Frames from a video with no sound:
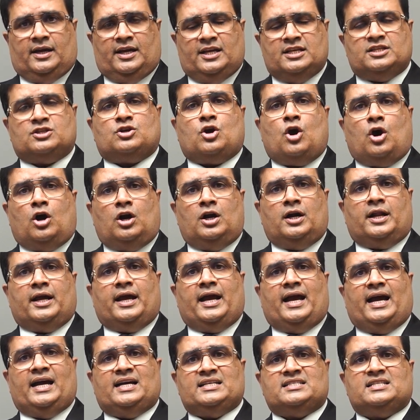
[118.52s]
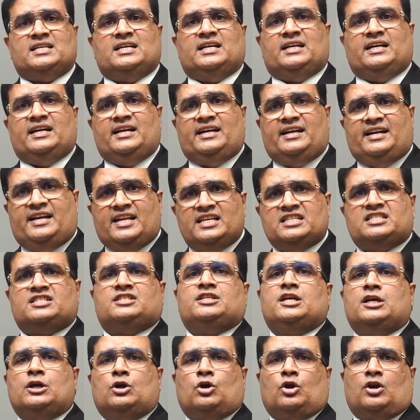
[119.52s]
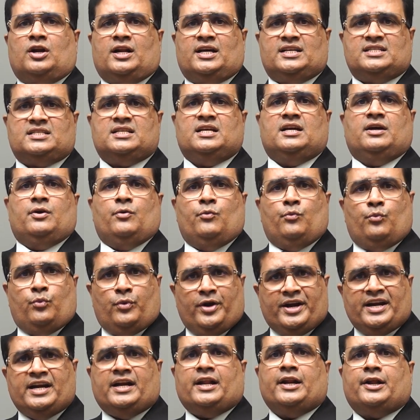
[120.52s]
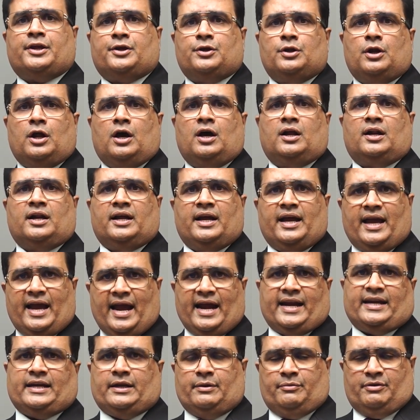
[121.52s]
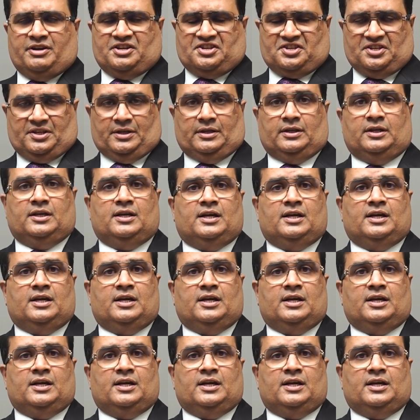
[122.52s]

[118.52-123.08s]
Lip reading: is called as dyssynchronous ventricular activation.